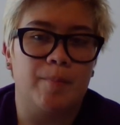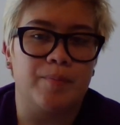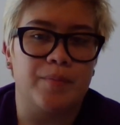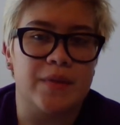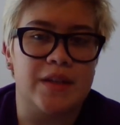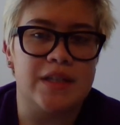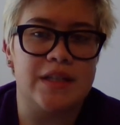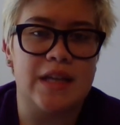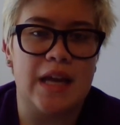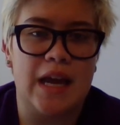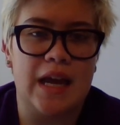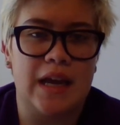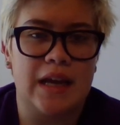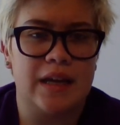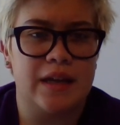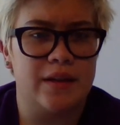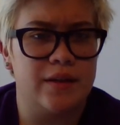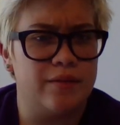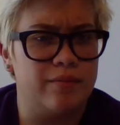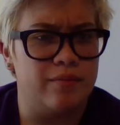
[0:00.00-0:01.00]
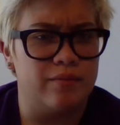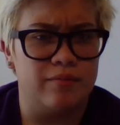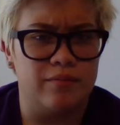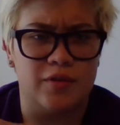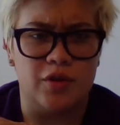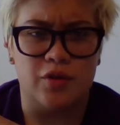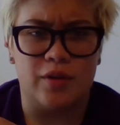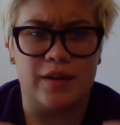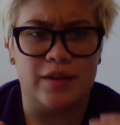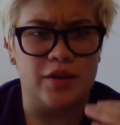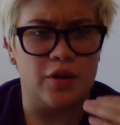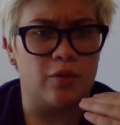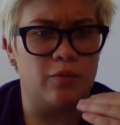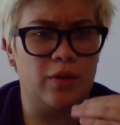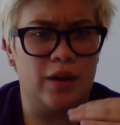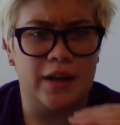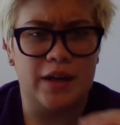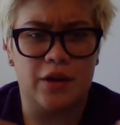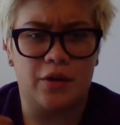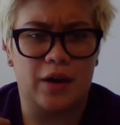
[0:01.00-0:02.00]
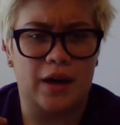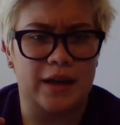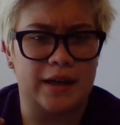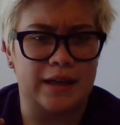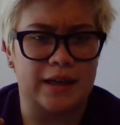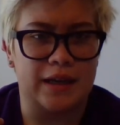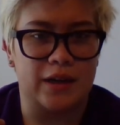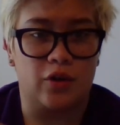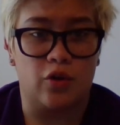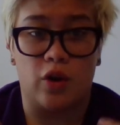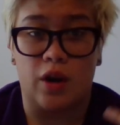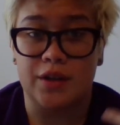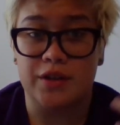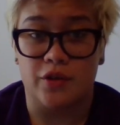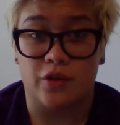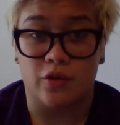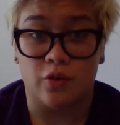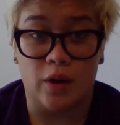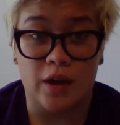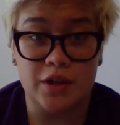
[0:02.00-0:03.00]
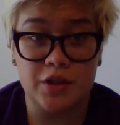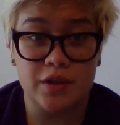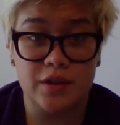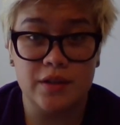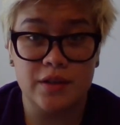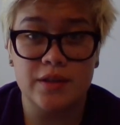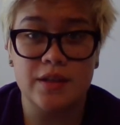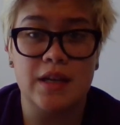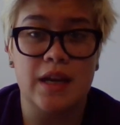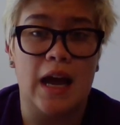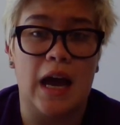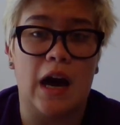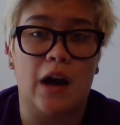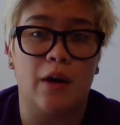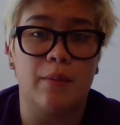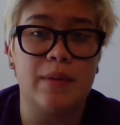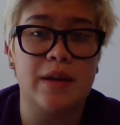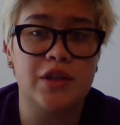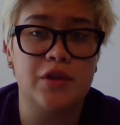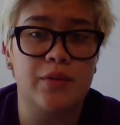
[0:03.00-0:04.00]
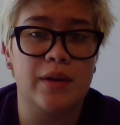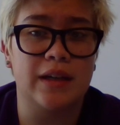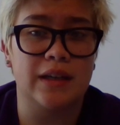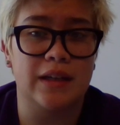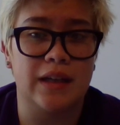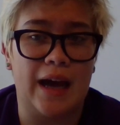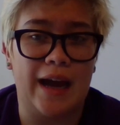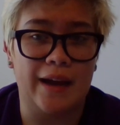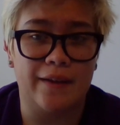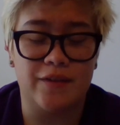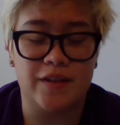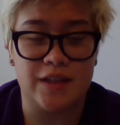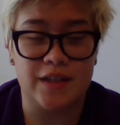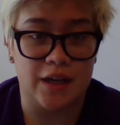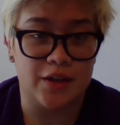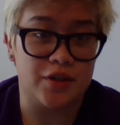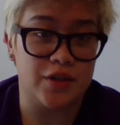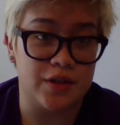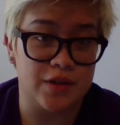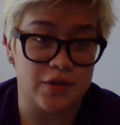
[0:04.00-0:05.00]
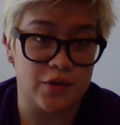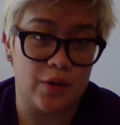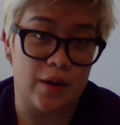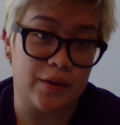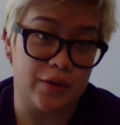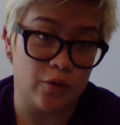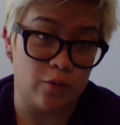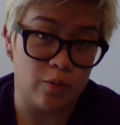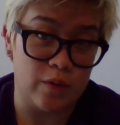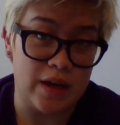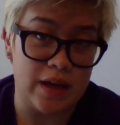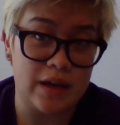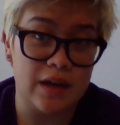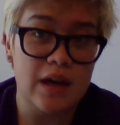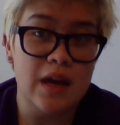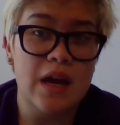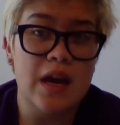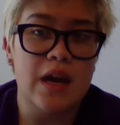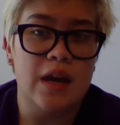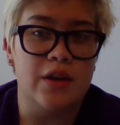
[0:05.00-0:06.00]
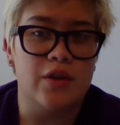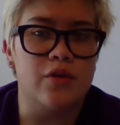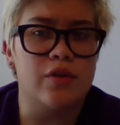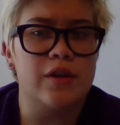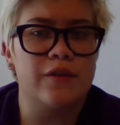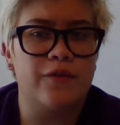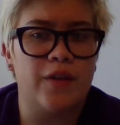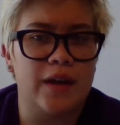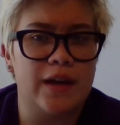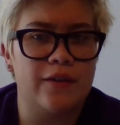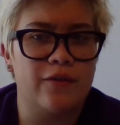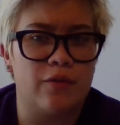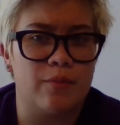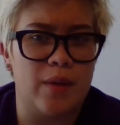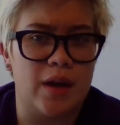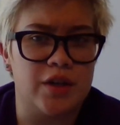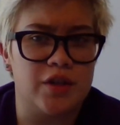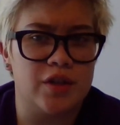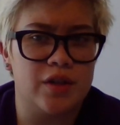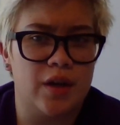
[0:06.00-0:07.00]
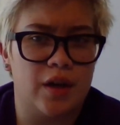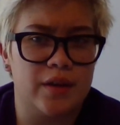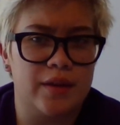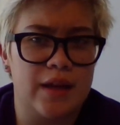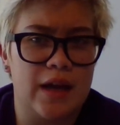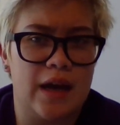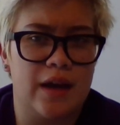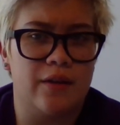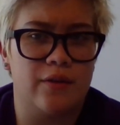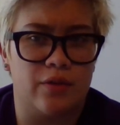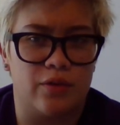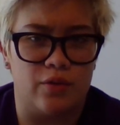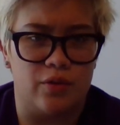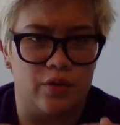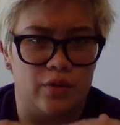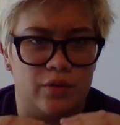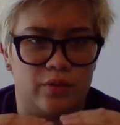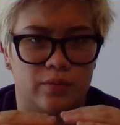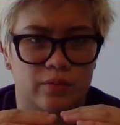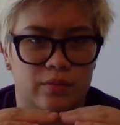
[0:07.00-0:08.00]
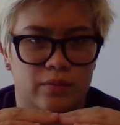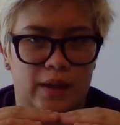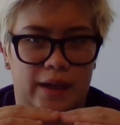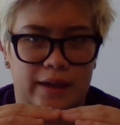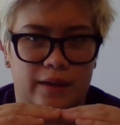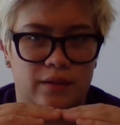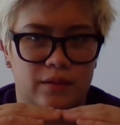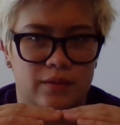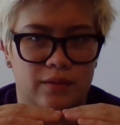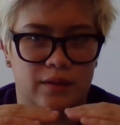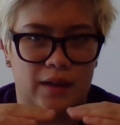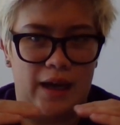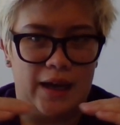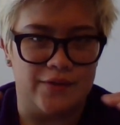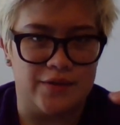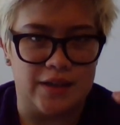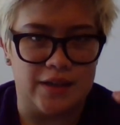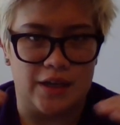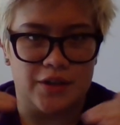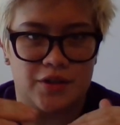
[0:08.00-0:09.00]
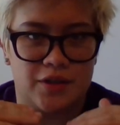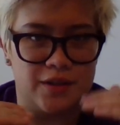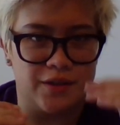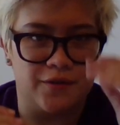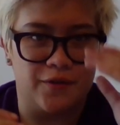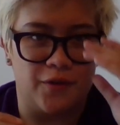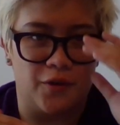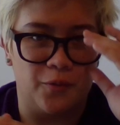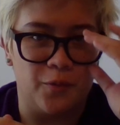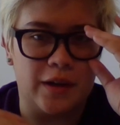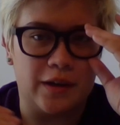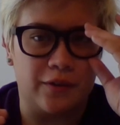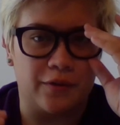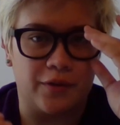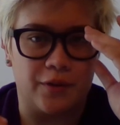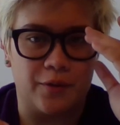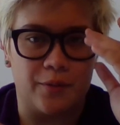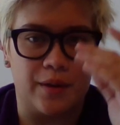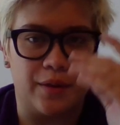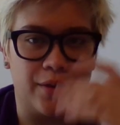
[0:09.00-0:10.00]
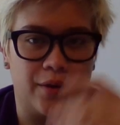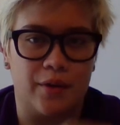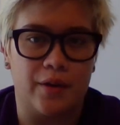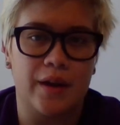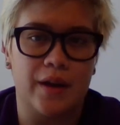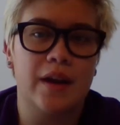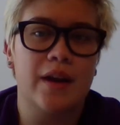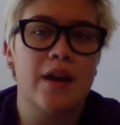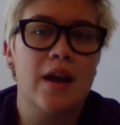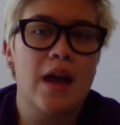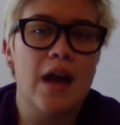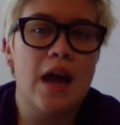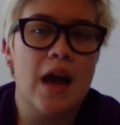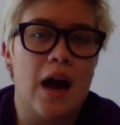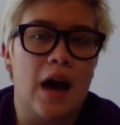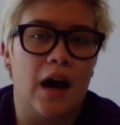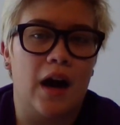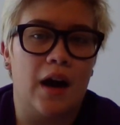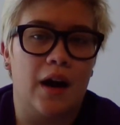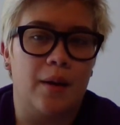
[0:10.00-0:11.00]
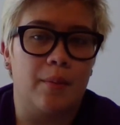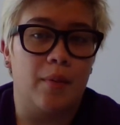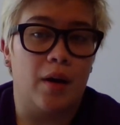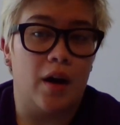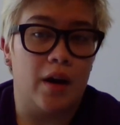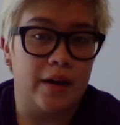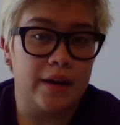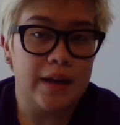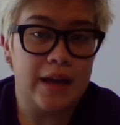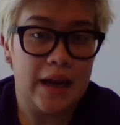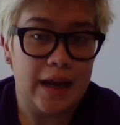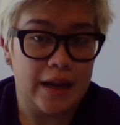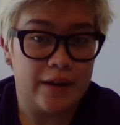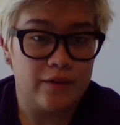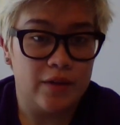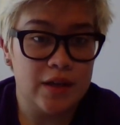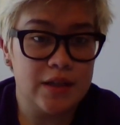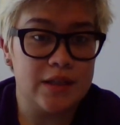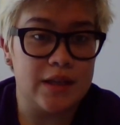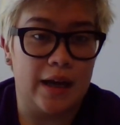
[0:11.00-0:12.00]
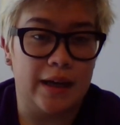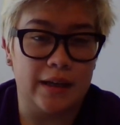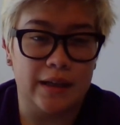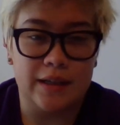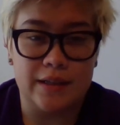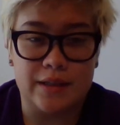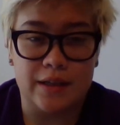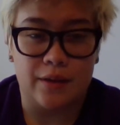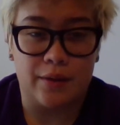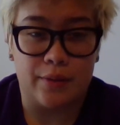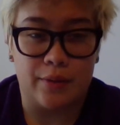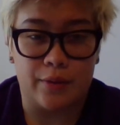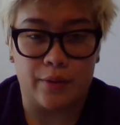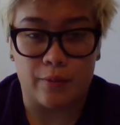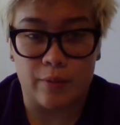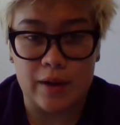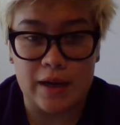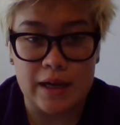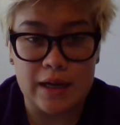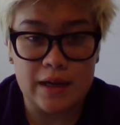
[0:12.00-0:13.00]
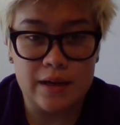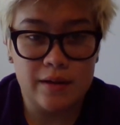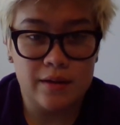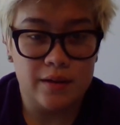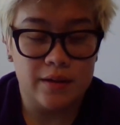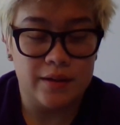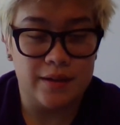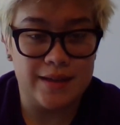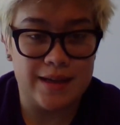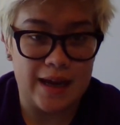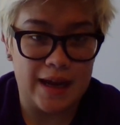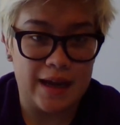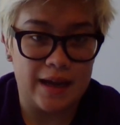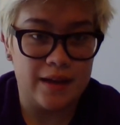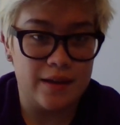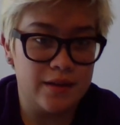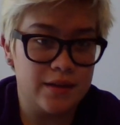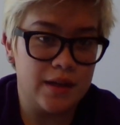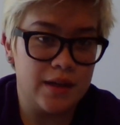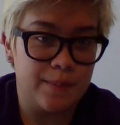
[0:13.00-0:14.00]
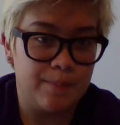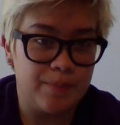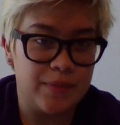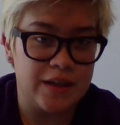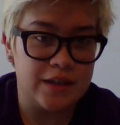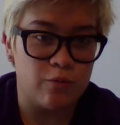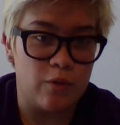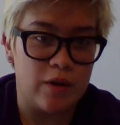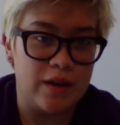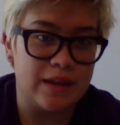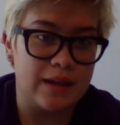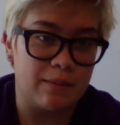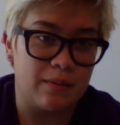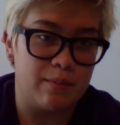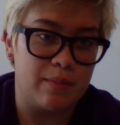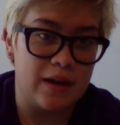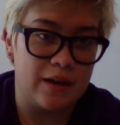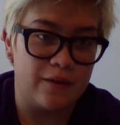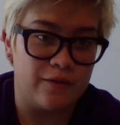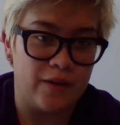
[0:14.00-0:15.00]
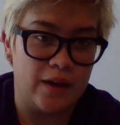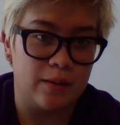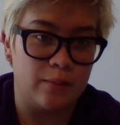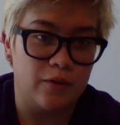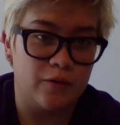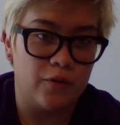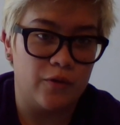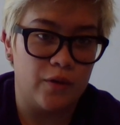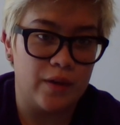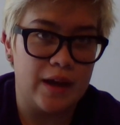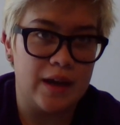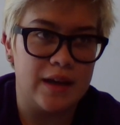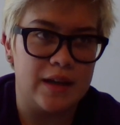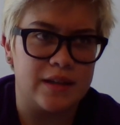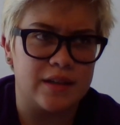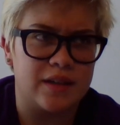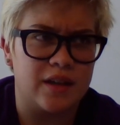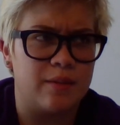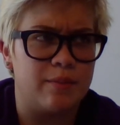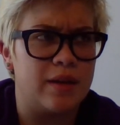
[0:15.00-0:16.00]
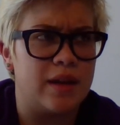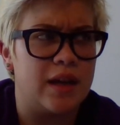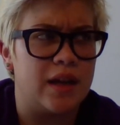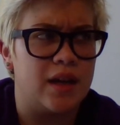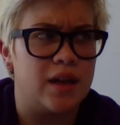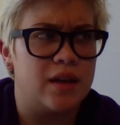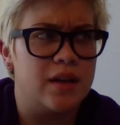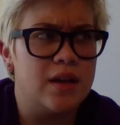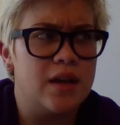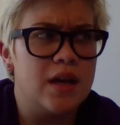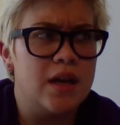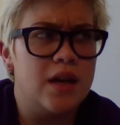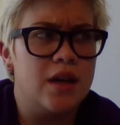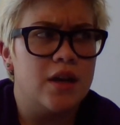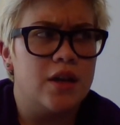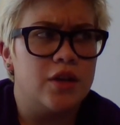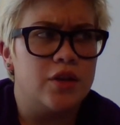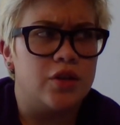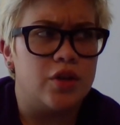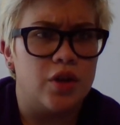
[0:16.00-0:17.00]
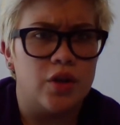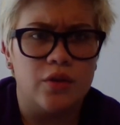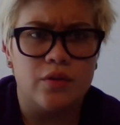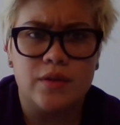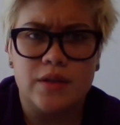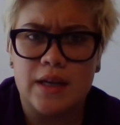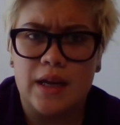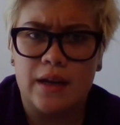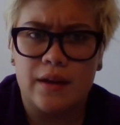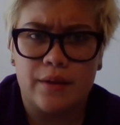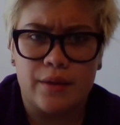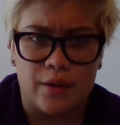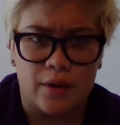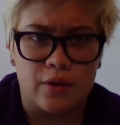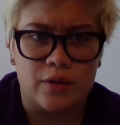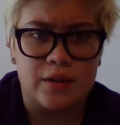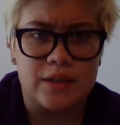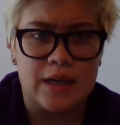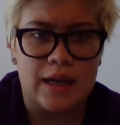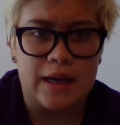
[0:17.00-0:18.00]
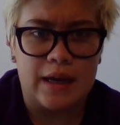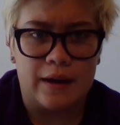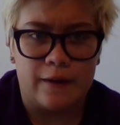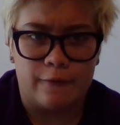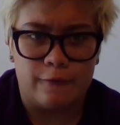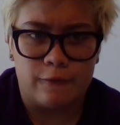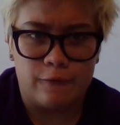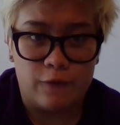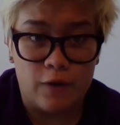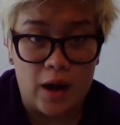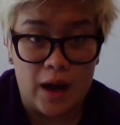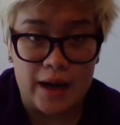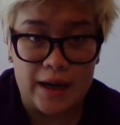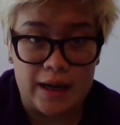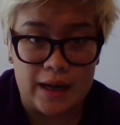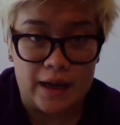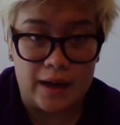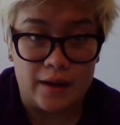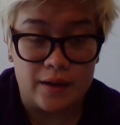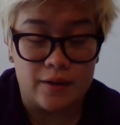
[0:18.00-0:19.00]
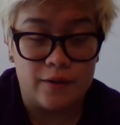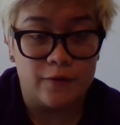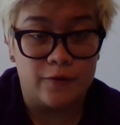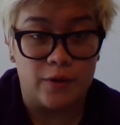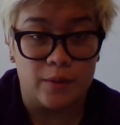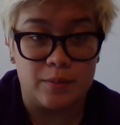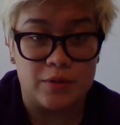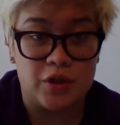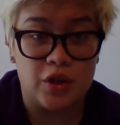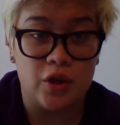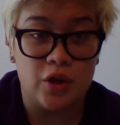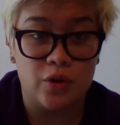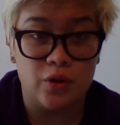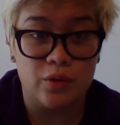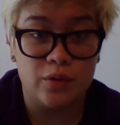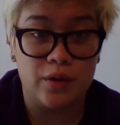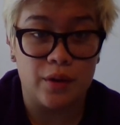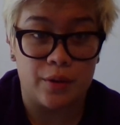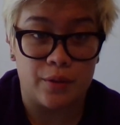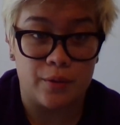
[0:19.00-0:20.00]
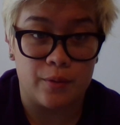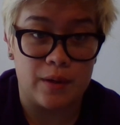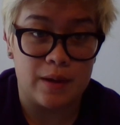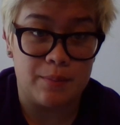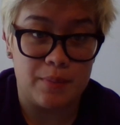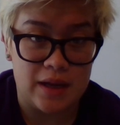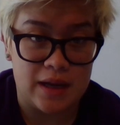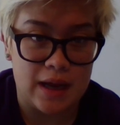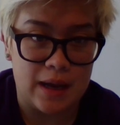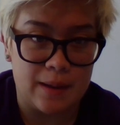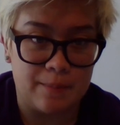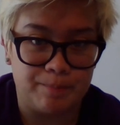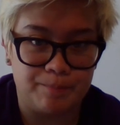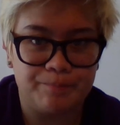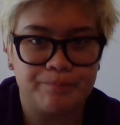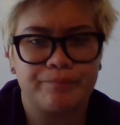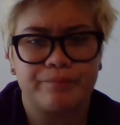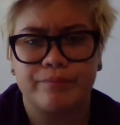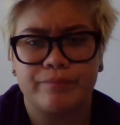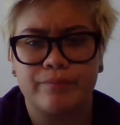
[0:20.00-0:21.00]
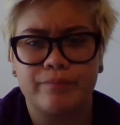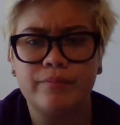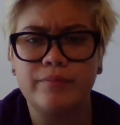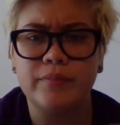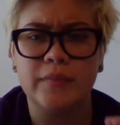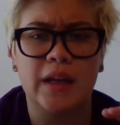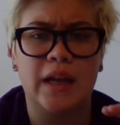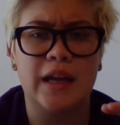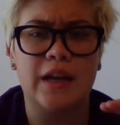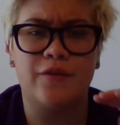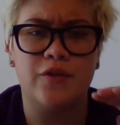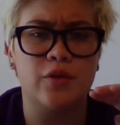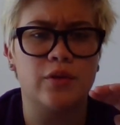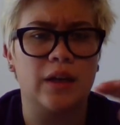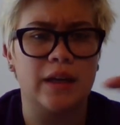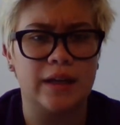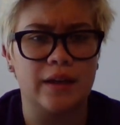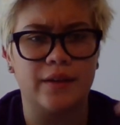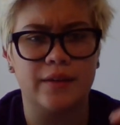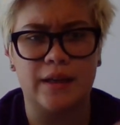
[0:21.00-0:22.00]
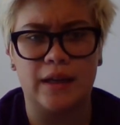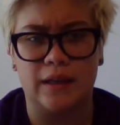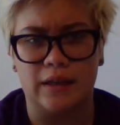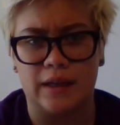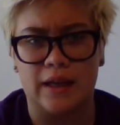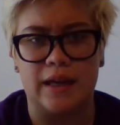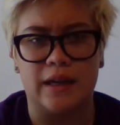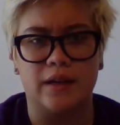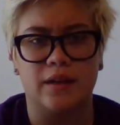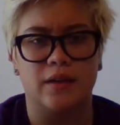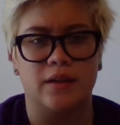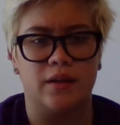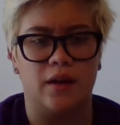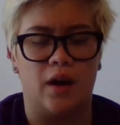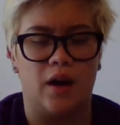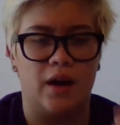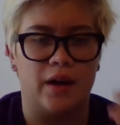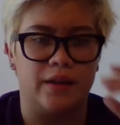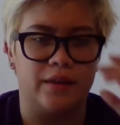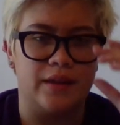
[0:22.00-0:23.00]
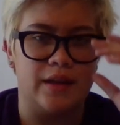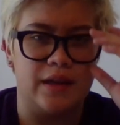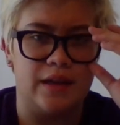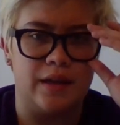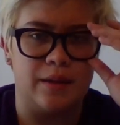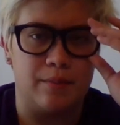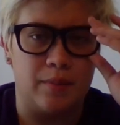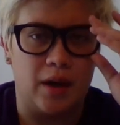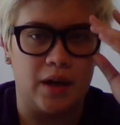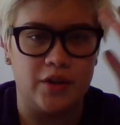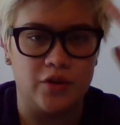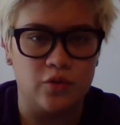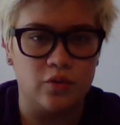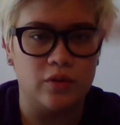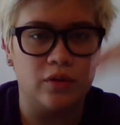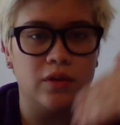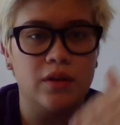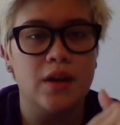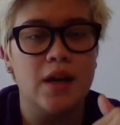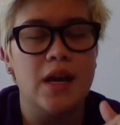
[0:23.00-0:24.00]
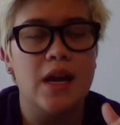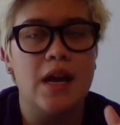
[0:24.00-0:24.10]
Say you don't really know how to get across your questions, I'll be doing live sessions throughout the week. You can find information on that through like live sessions for week of 3:30. On Canvas, I listed 3 days this week that I'm going to be available for that. It's going to be Tuesday, Thursday, and Friday from 2 to 3 p.m. If you click on that link on the module